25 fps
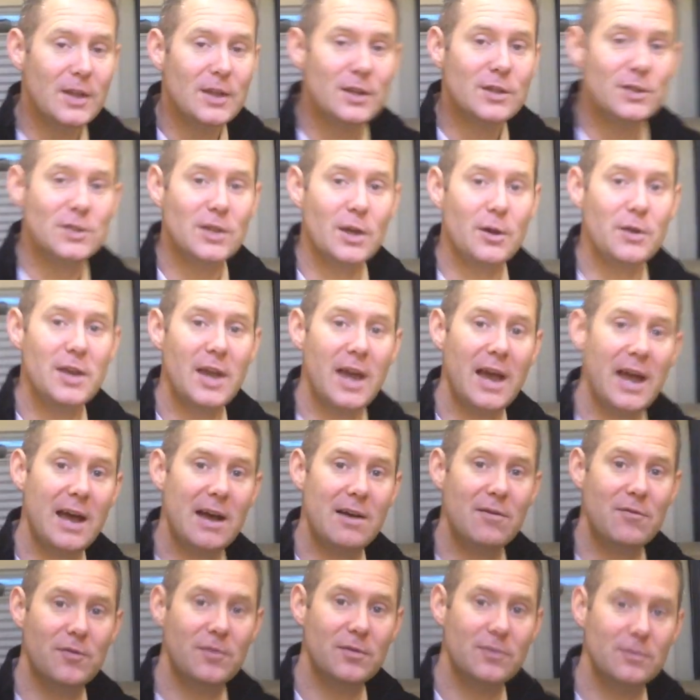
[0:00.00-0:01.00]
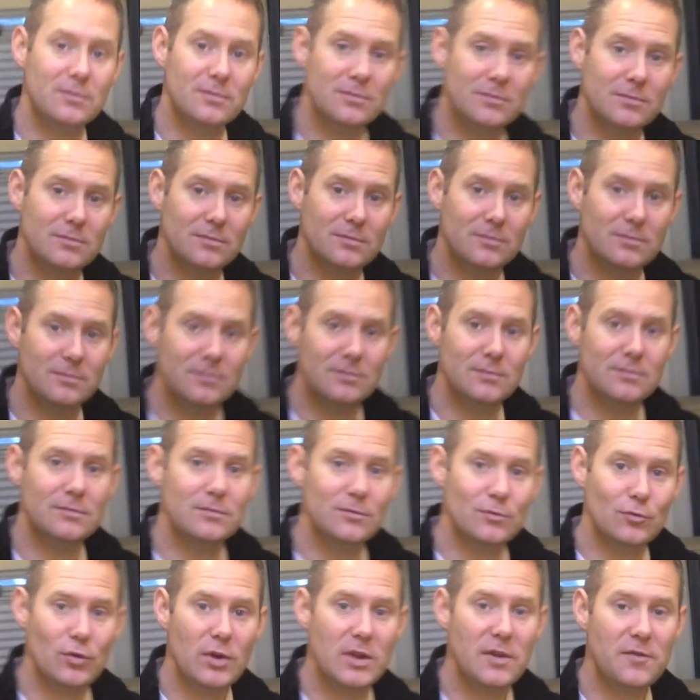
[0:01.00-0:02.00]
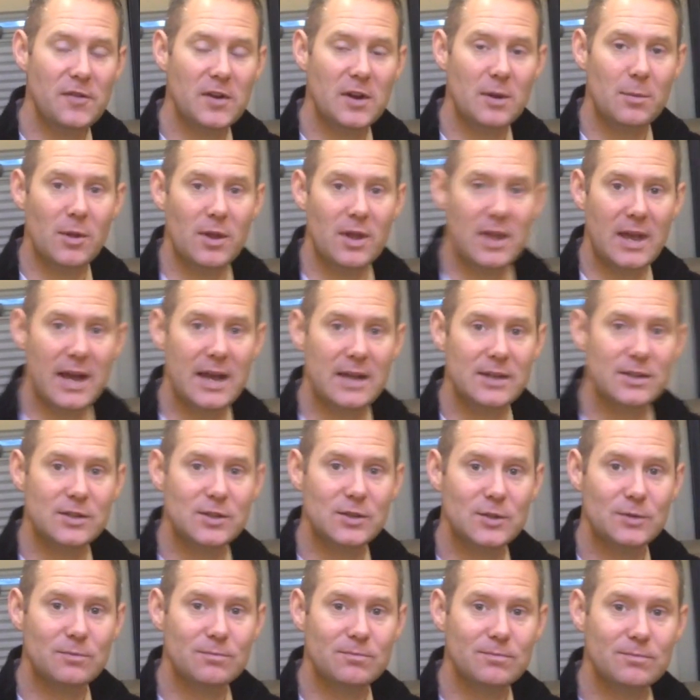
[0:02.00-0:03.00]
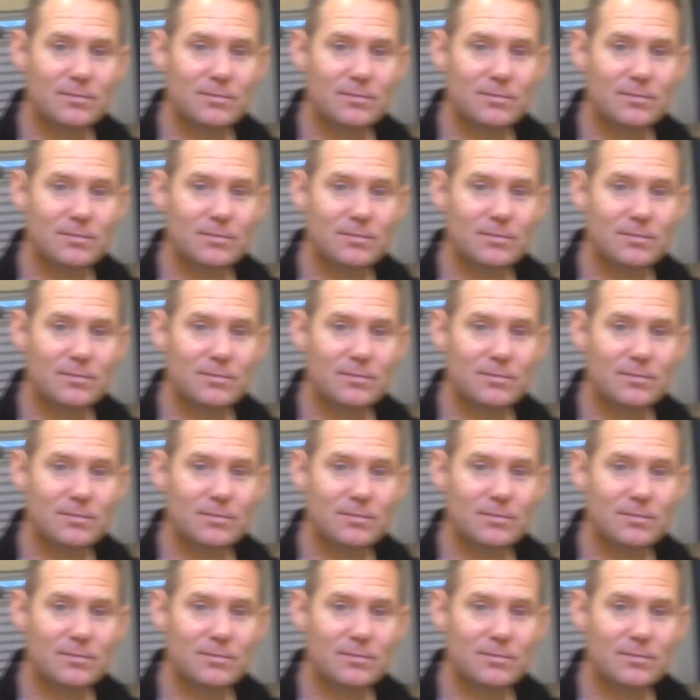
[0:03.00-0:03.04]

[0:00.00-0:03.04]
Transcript: So you have refillable gas,